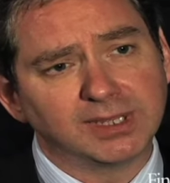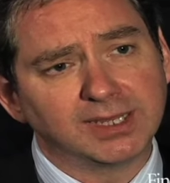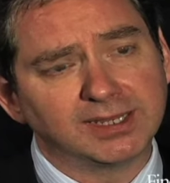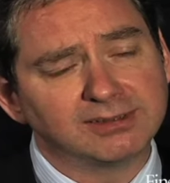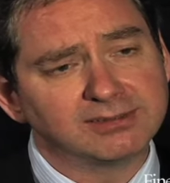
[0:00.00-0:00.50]
And
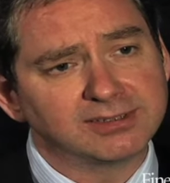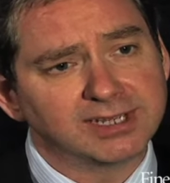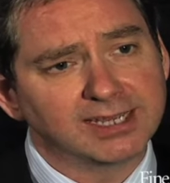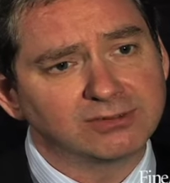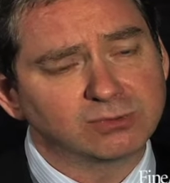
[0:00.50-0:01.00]
in
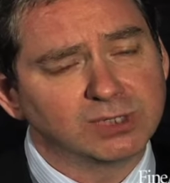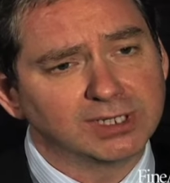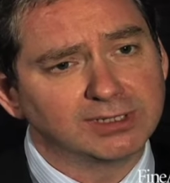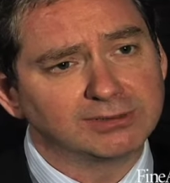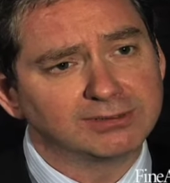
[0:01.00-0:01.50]
today's
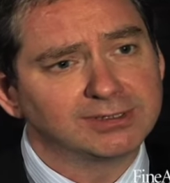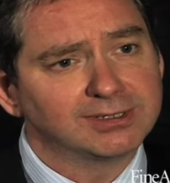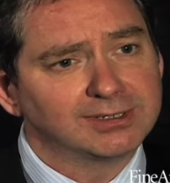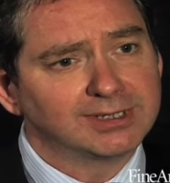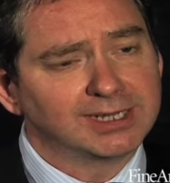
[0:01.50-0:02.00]
world
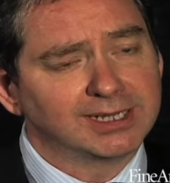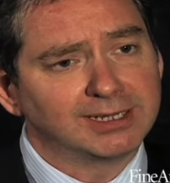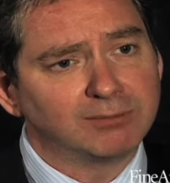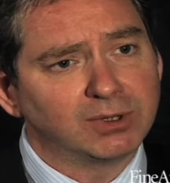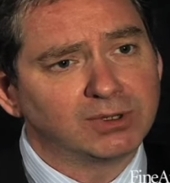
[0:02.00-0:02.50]

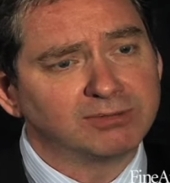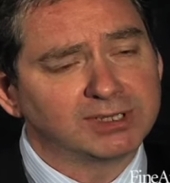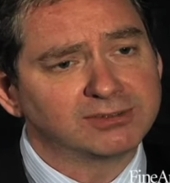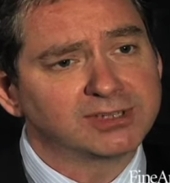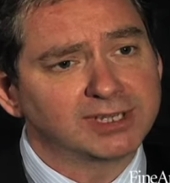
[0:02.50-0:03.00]
um, of
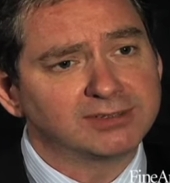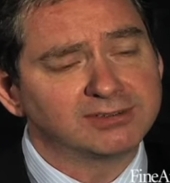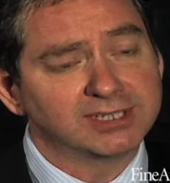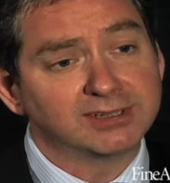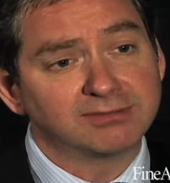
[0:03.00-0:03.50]

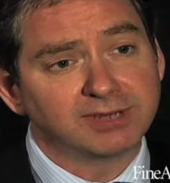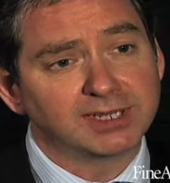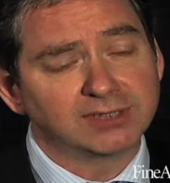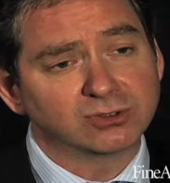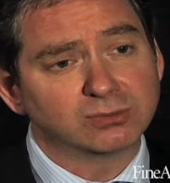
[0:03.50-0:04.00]
uncertainty in the
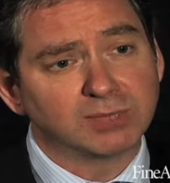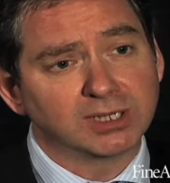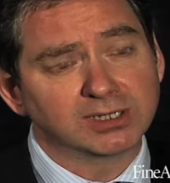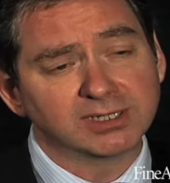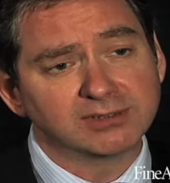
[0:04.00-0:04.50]
financial
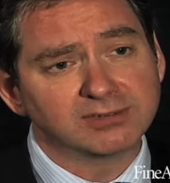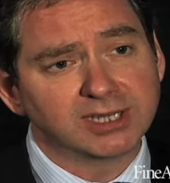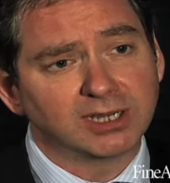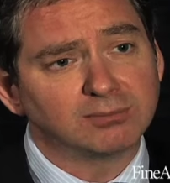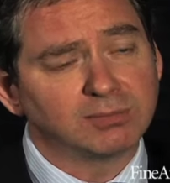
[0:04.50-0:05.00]
markets, the
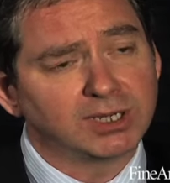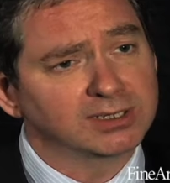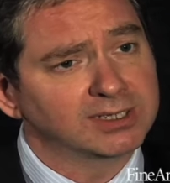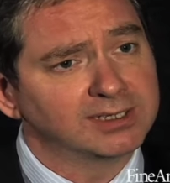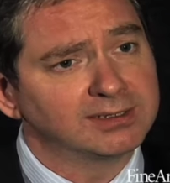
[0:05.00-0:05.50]
art
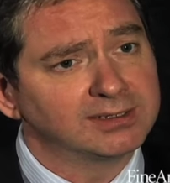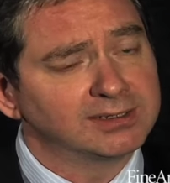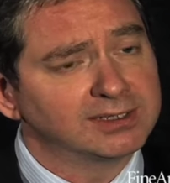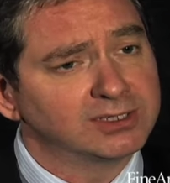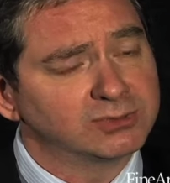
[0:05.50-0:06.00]
market
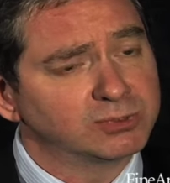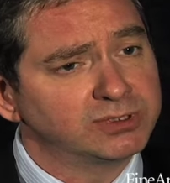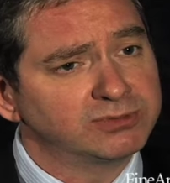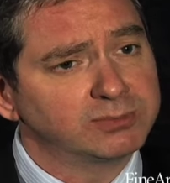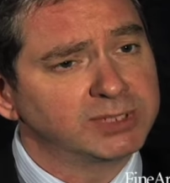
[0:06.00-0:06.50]
has
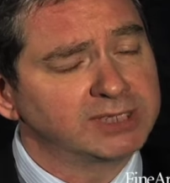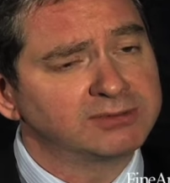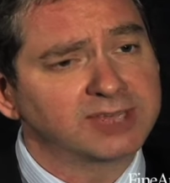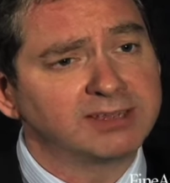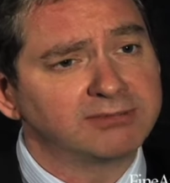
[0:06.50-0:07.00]
proved to be a
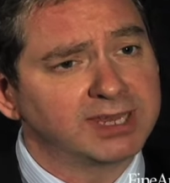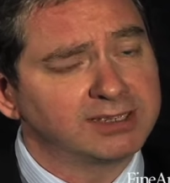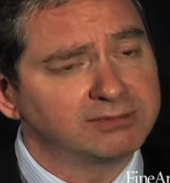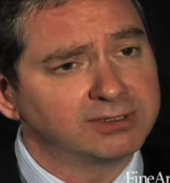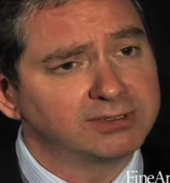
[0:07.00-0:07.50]
safe
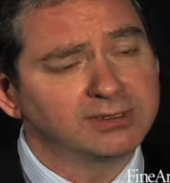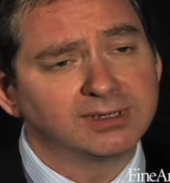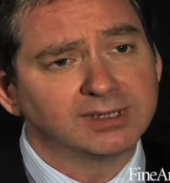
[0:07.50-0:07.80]
haven.